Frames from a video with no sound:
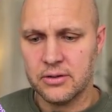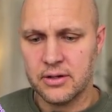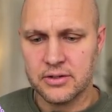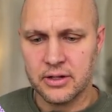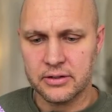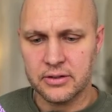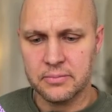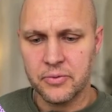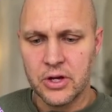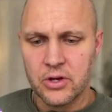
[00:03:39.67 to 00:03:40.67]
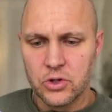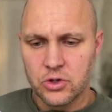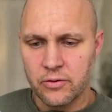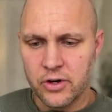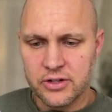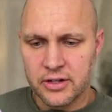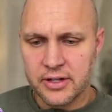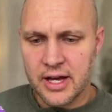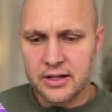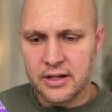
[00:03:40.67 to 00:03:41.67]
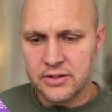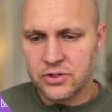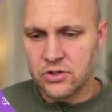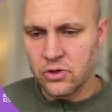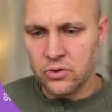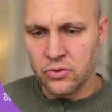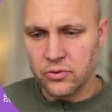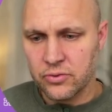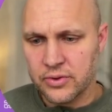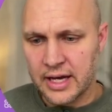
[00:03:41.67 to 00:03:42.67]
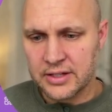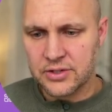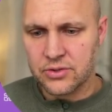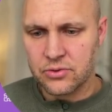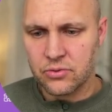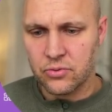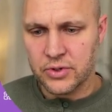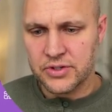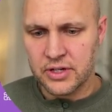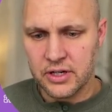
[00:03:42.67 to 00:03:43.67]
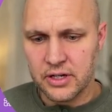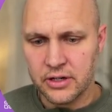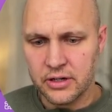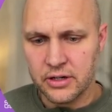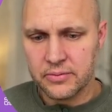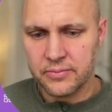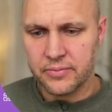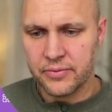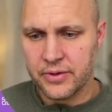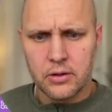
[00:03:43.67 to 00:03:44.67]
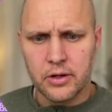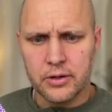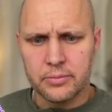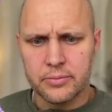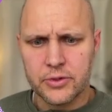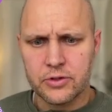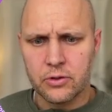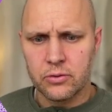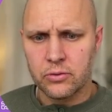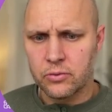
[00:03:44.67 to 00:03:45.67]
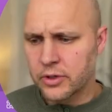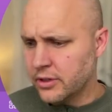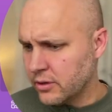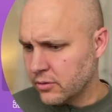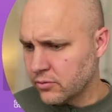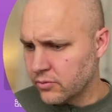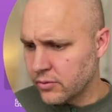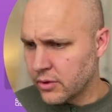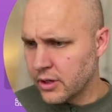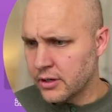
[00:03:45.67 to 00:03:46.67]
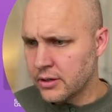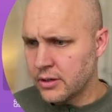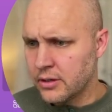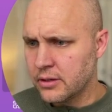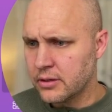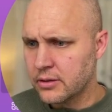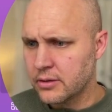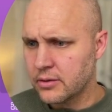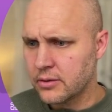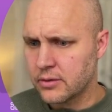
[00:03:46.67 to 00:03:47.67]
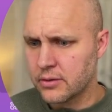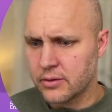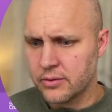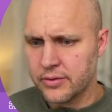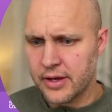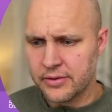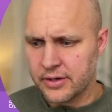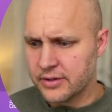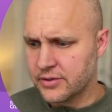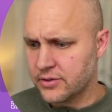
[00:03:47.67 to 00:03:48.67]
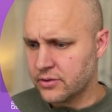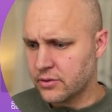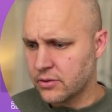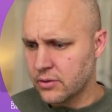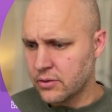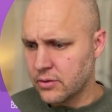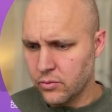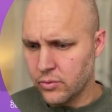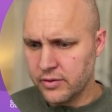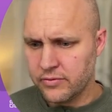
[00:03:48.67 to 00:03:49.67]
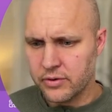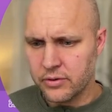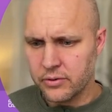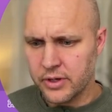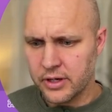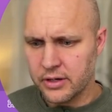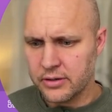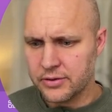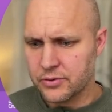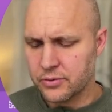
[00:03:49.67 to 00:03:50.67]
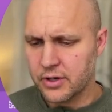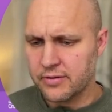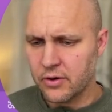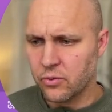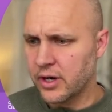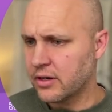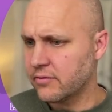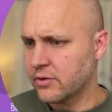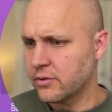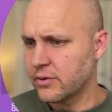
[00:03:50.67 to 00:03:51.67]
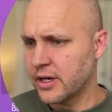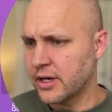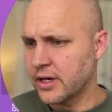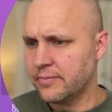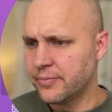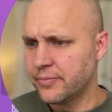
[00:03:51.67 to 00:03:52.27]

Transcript: and select it. So I've already done that, and so that's what's in here. Okay, so we're going to go run, now that it's wait for new data. So we're going to have that waiting for new data,